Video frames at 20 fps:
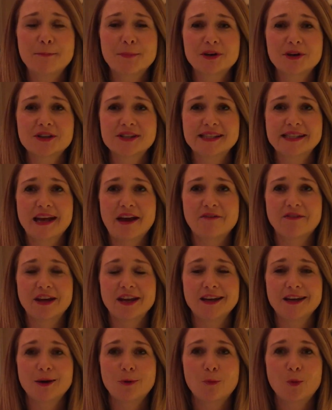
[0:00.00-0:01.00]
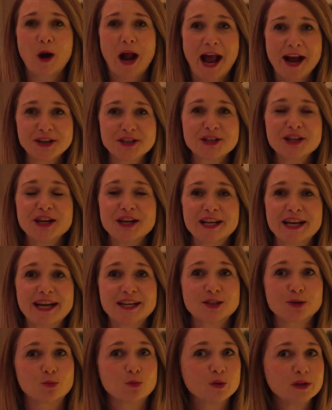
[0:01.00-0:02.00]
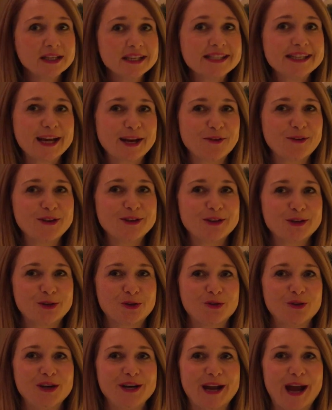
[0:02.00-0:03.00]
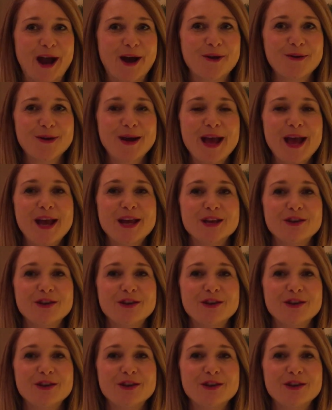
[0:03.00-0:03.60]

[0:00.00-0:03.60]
number seven, we're actually gonna get to really decorating the tree now.